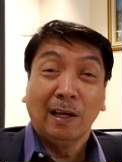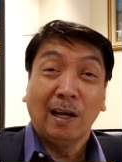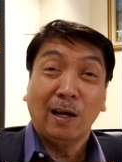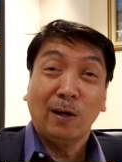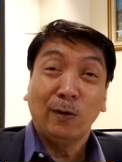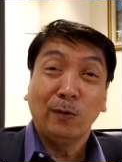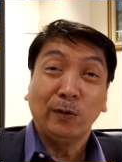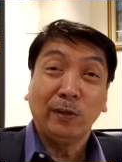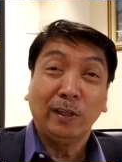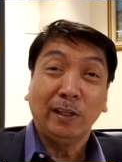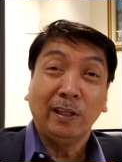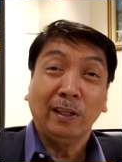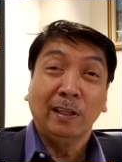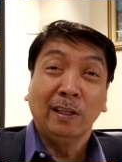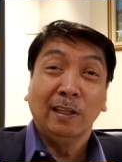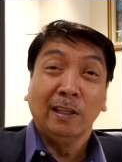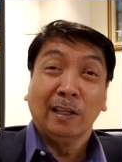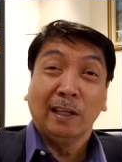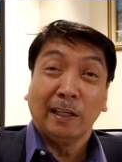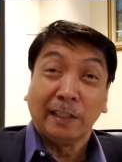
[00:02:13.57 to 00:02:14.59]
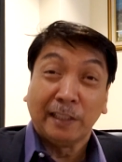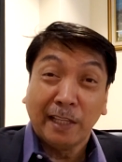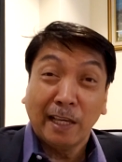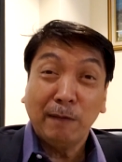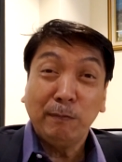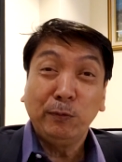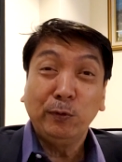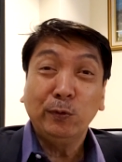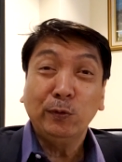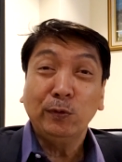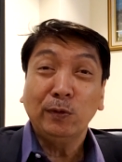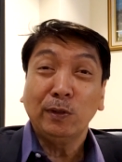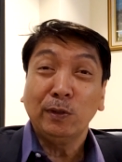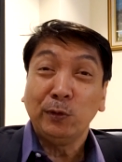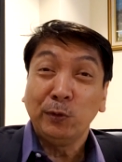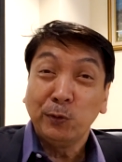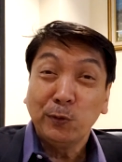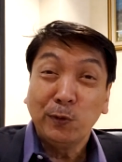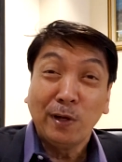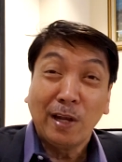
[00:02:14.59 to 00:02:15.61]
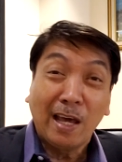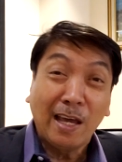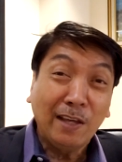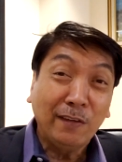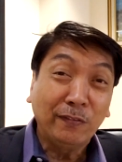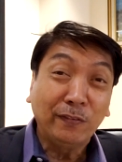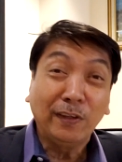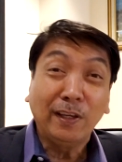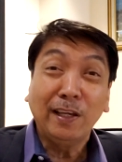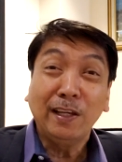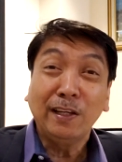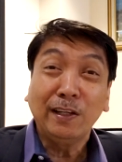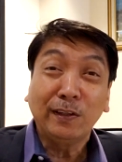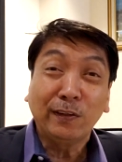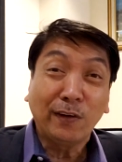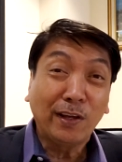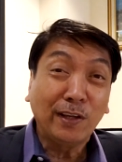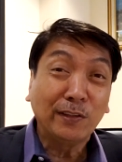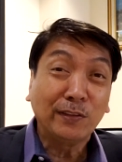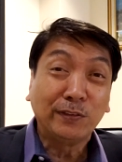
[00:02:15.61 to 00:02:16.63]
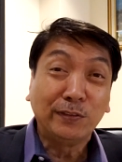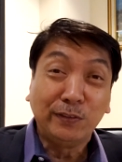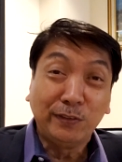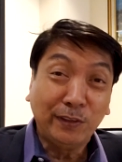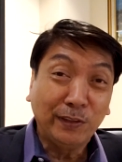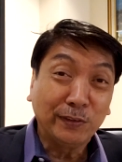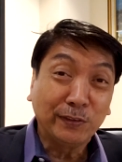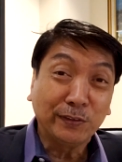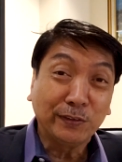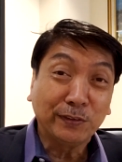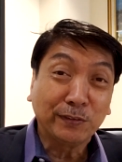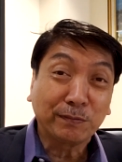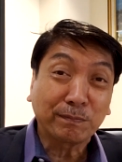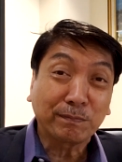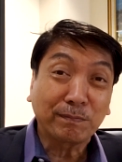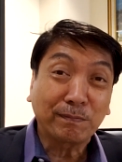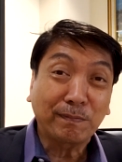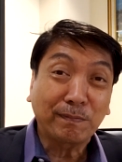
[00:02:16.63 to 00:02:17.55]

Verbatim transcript: How He gave you new life in Christ Jesus?